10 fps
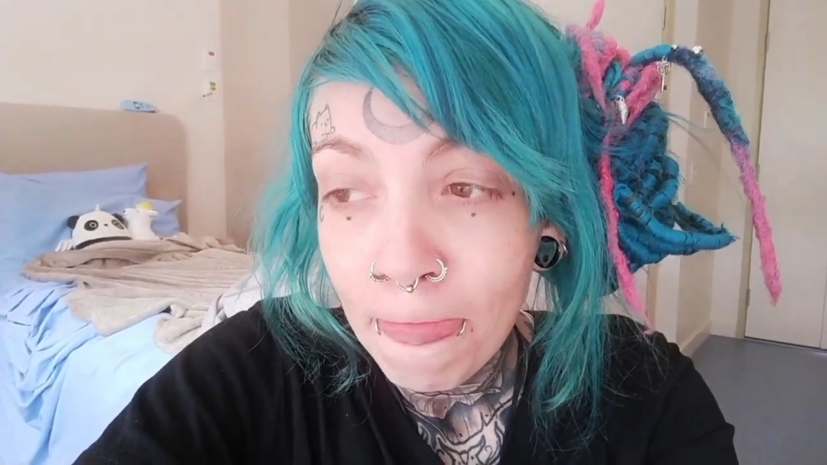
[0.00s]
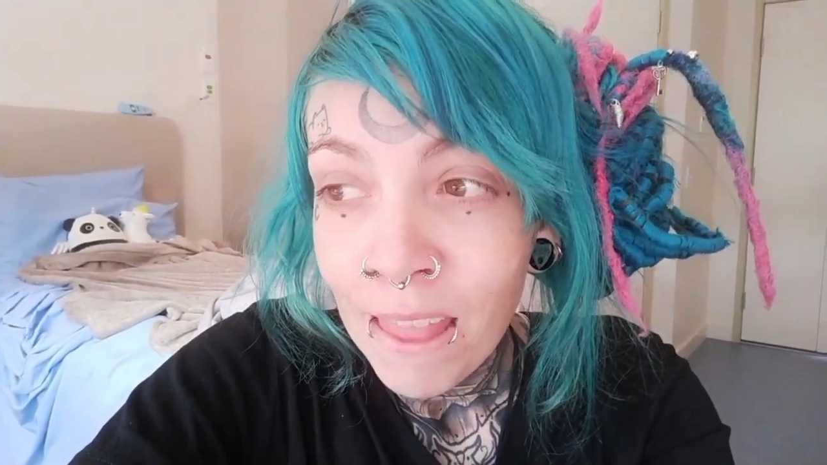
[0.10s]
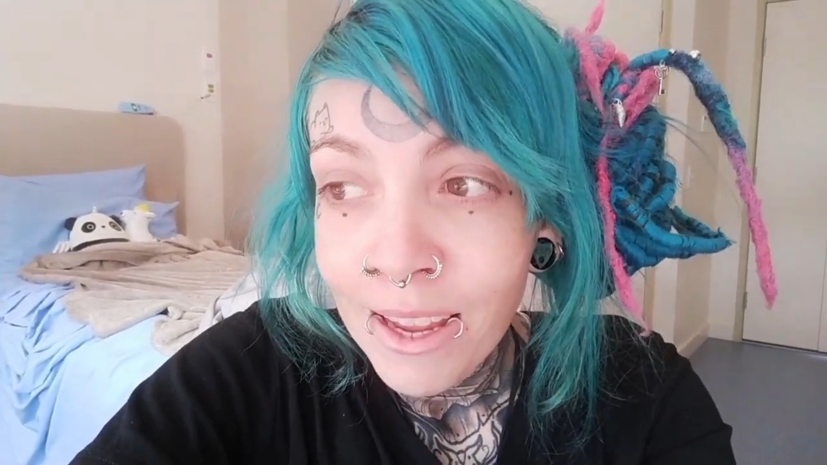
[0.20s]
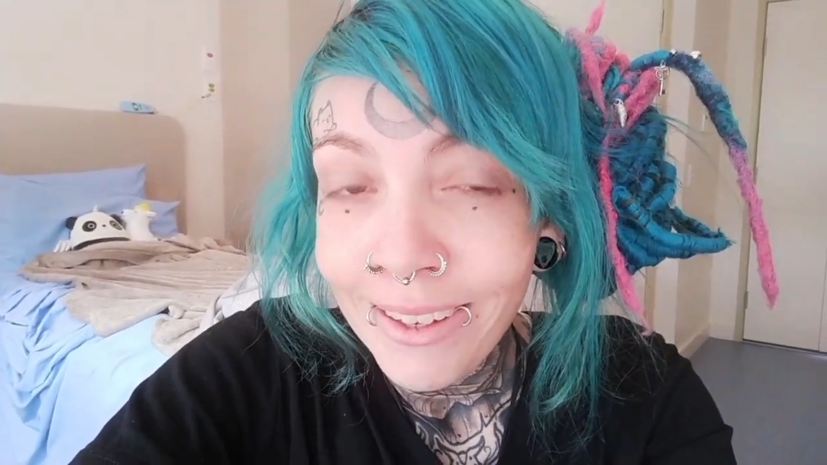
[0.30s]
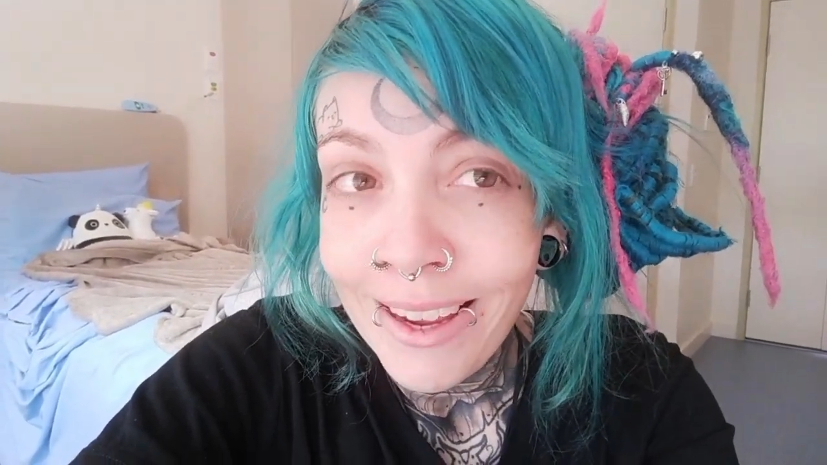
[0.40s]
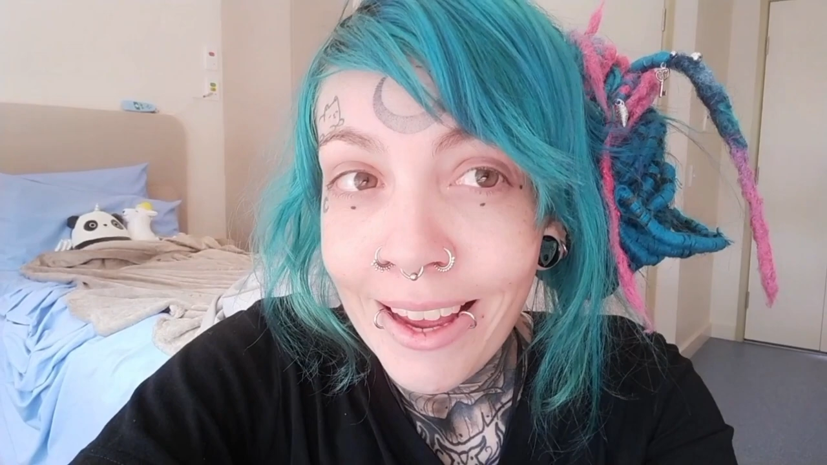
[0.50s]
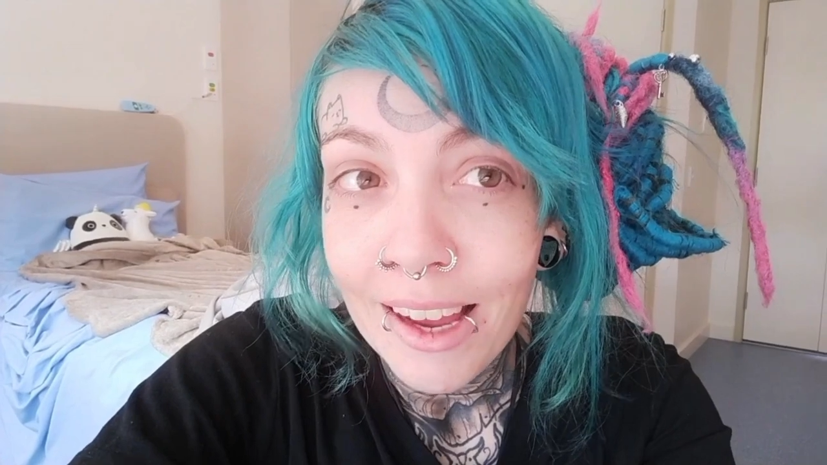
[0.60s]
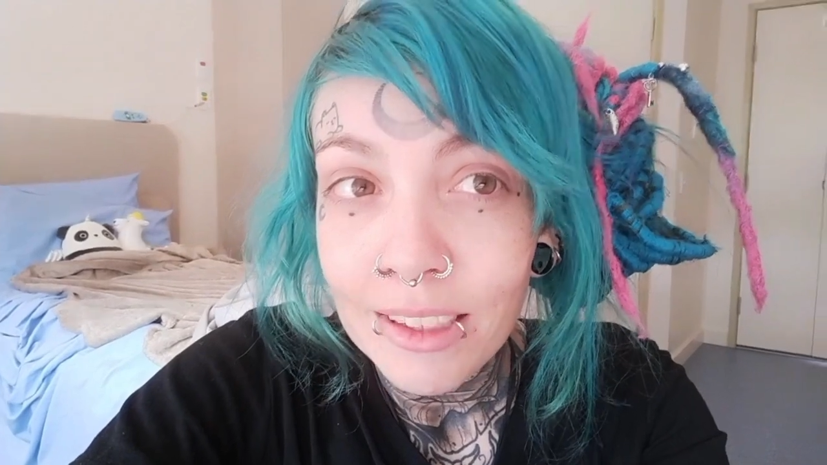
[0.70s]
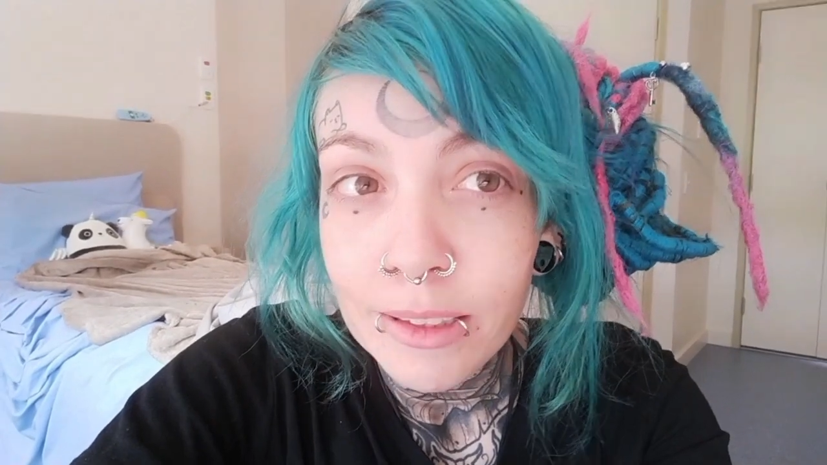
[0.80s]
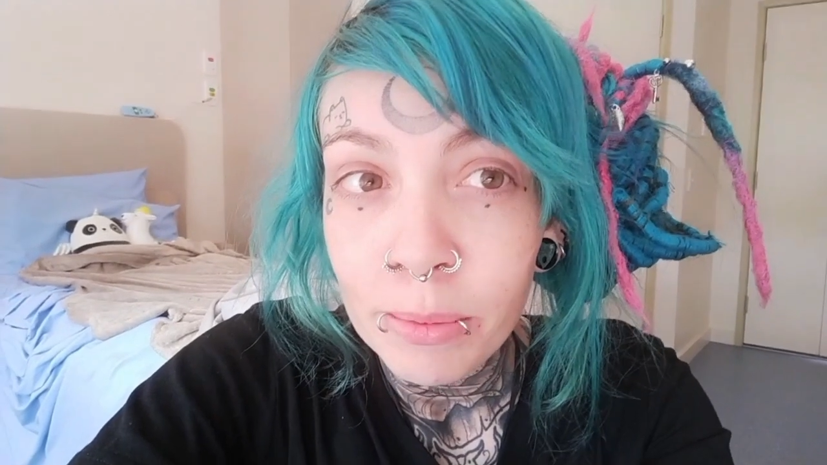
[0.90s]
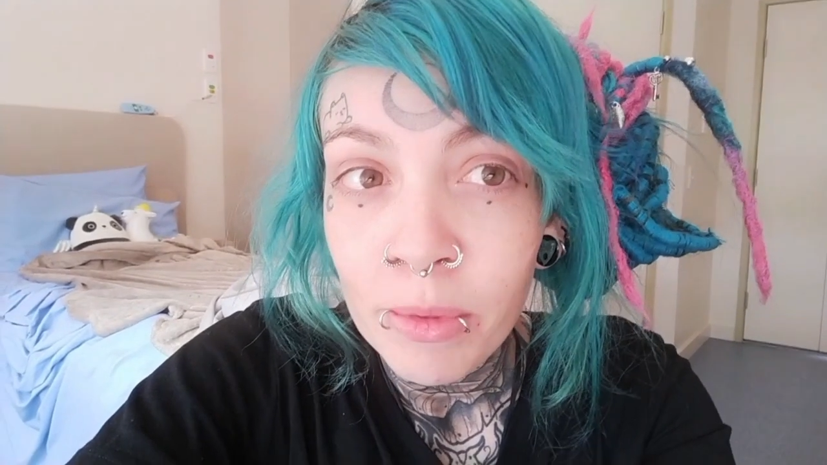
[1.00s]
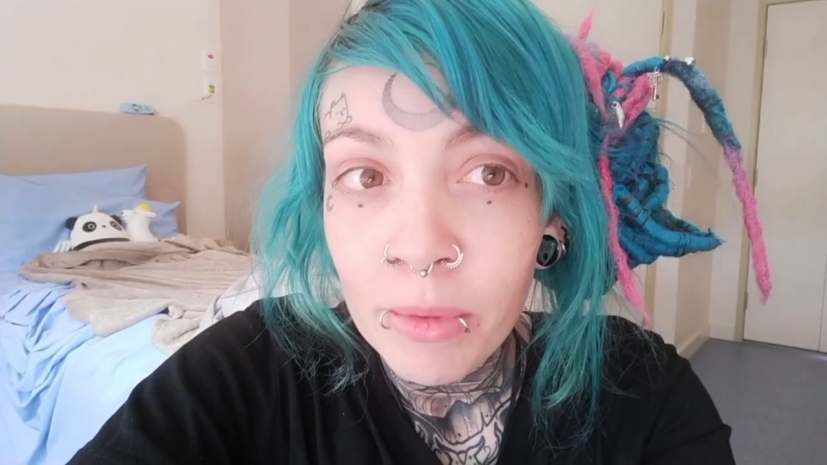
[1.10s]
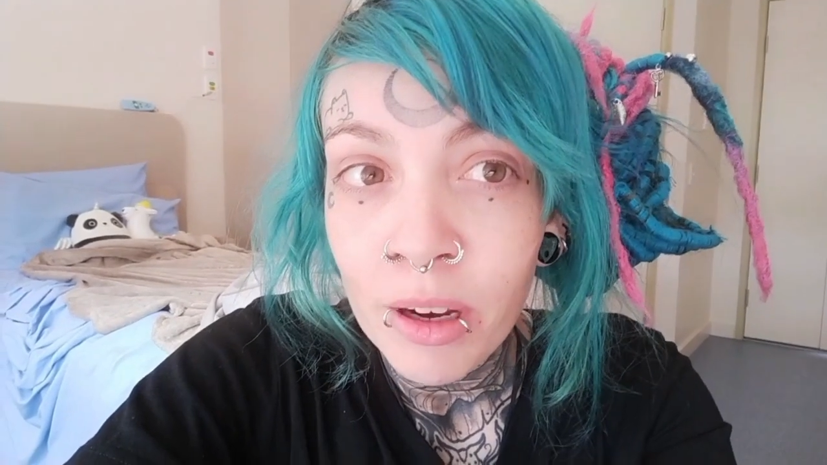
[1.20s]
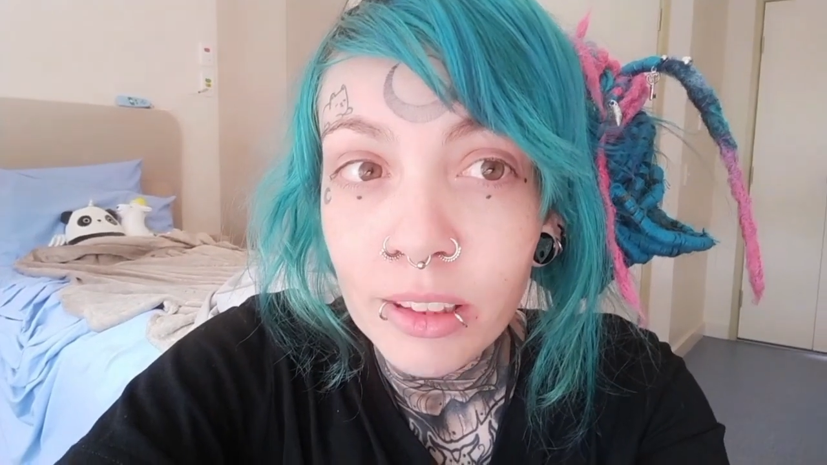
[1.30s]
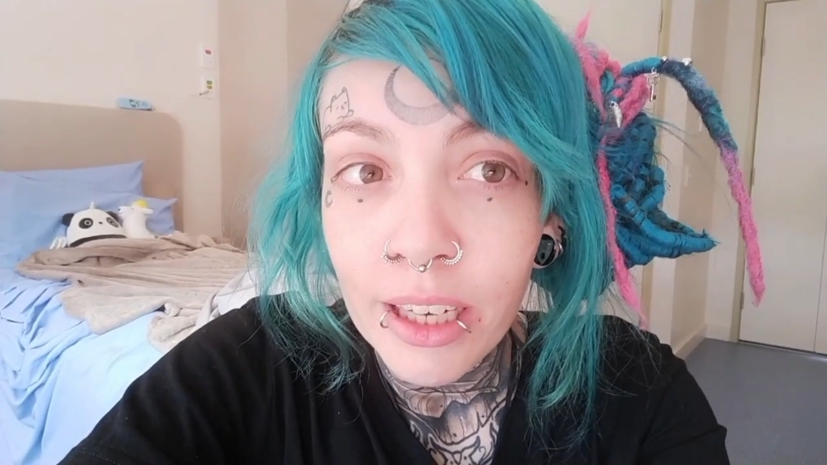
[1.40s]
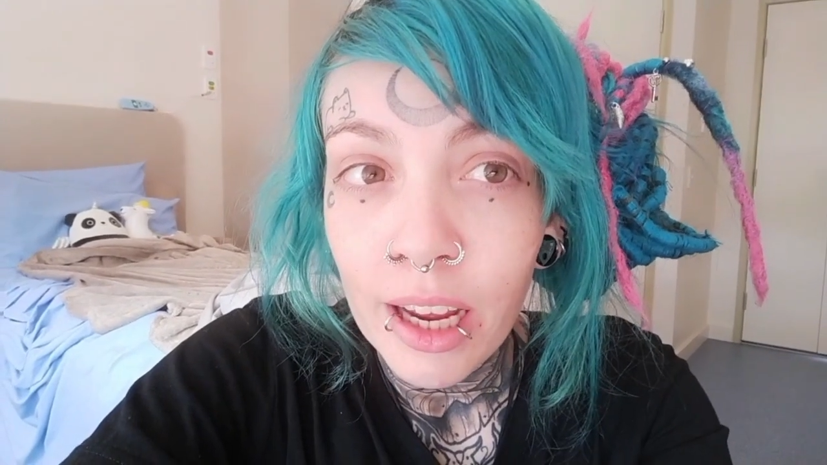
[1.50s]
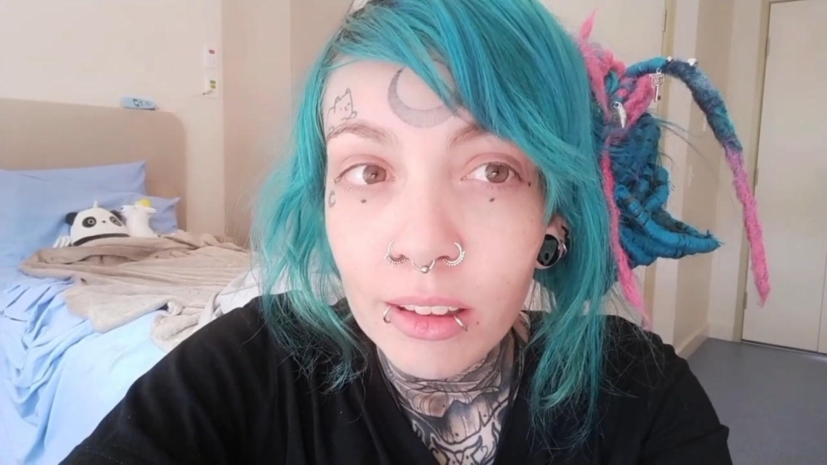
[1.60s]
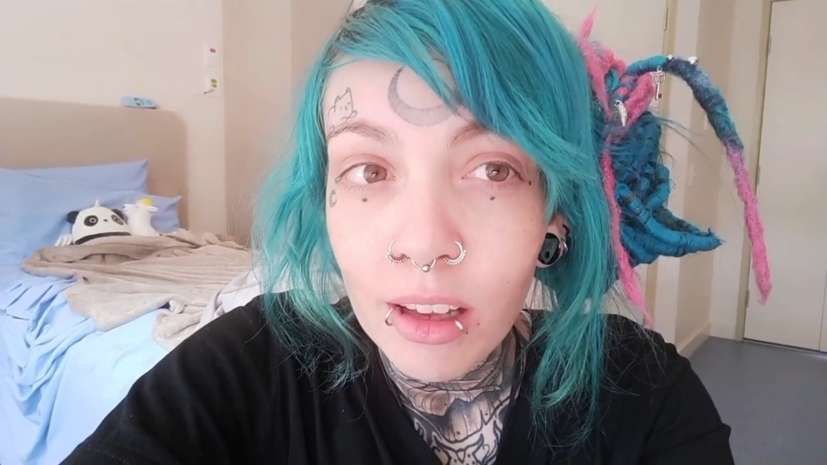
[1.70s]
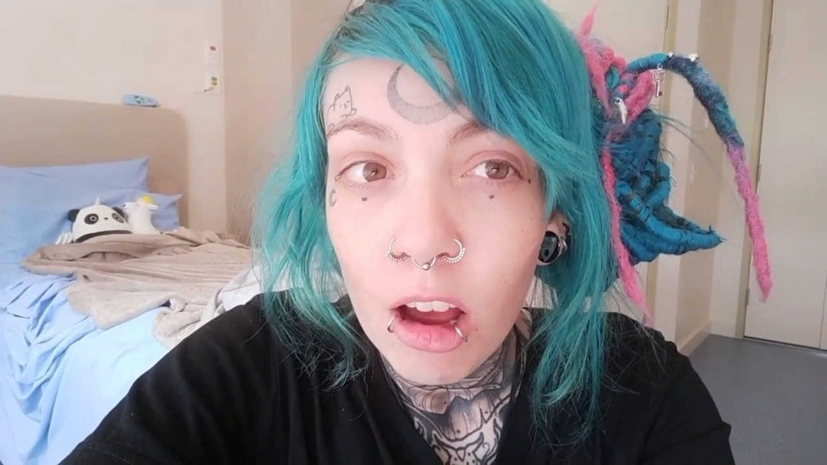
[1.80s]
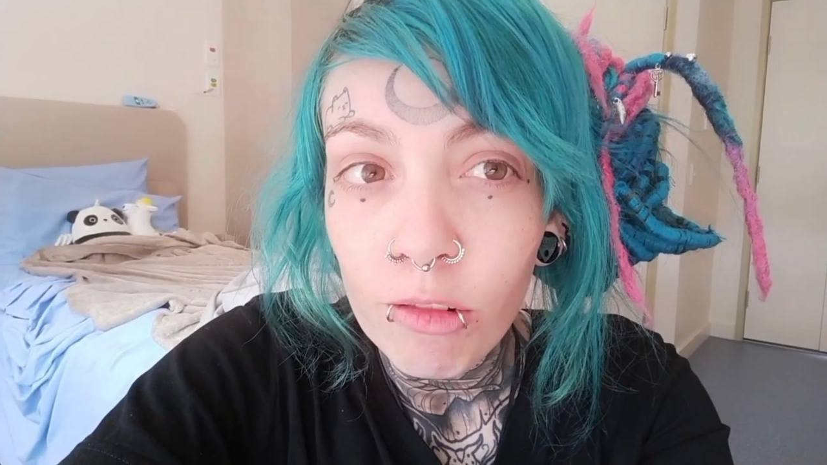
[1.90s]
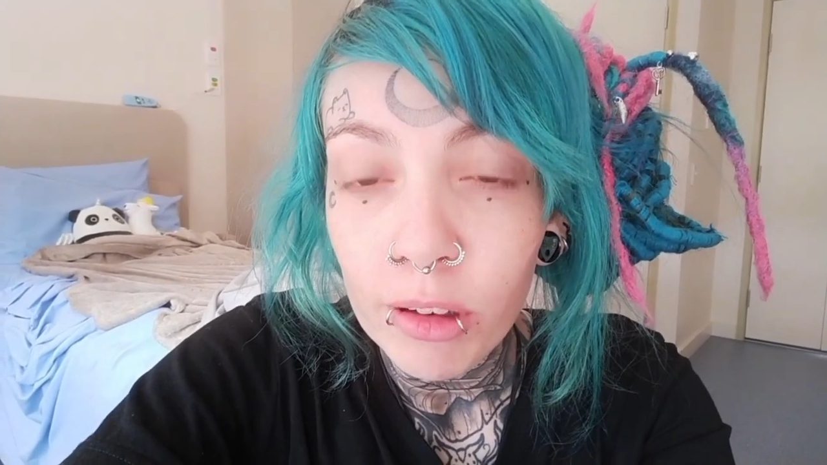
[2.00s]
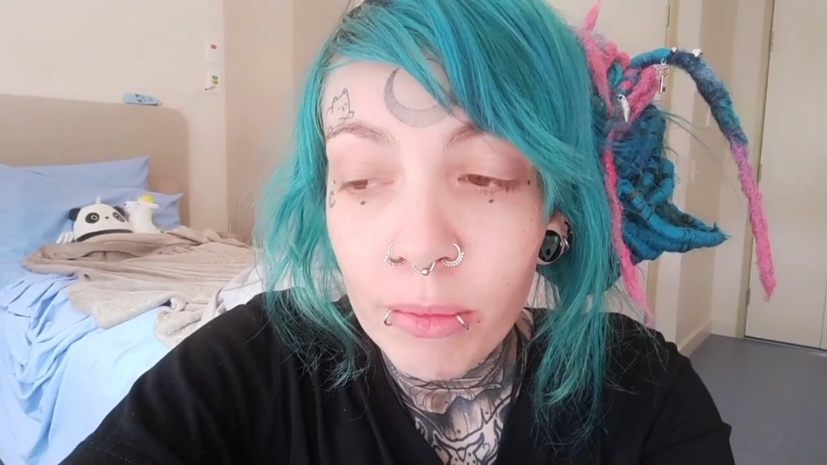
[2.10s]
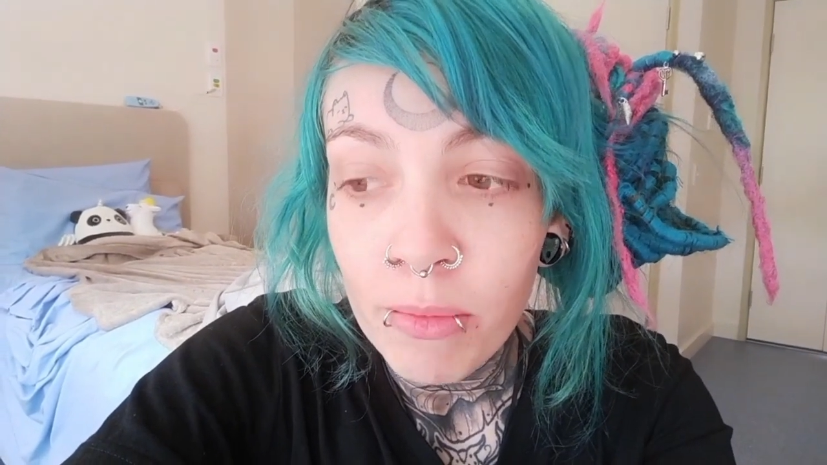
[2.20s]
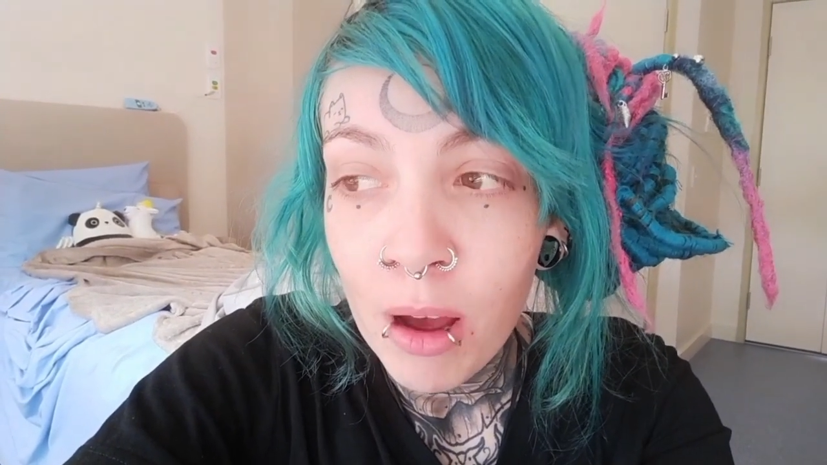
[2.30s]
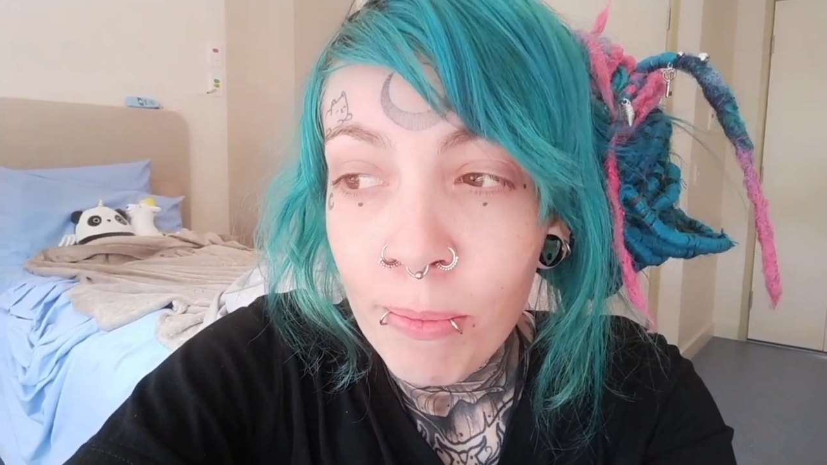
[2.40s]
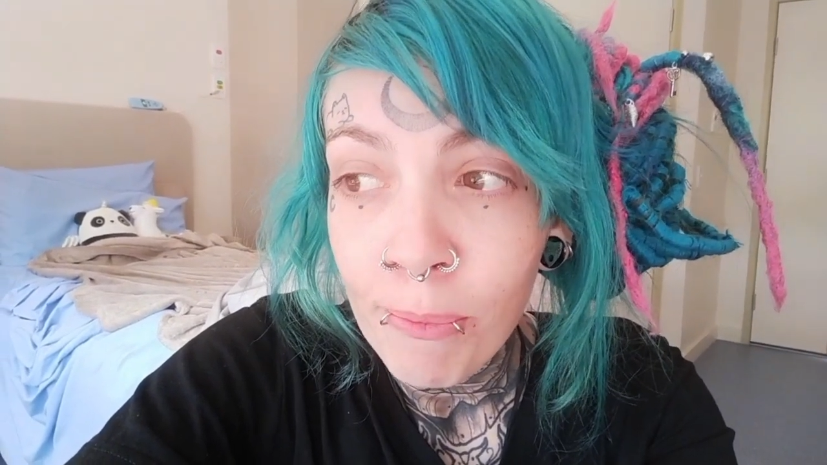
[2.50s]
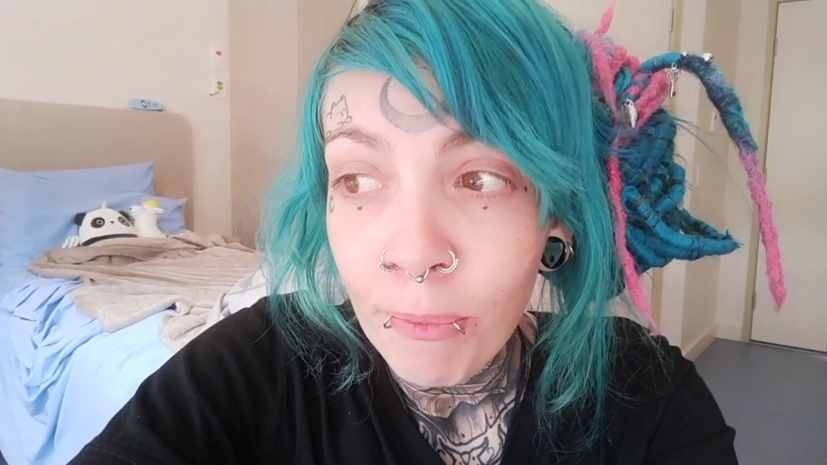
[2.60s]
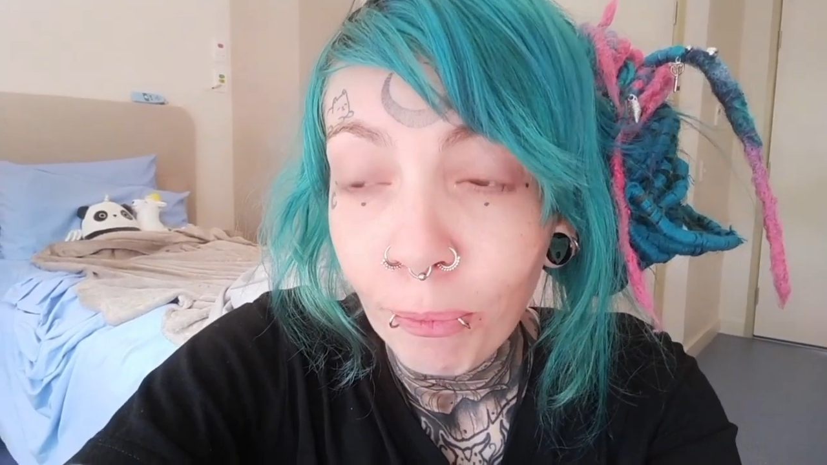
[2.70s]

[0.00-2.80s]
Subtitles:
yeah, I smiled and had a laugh with Mum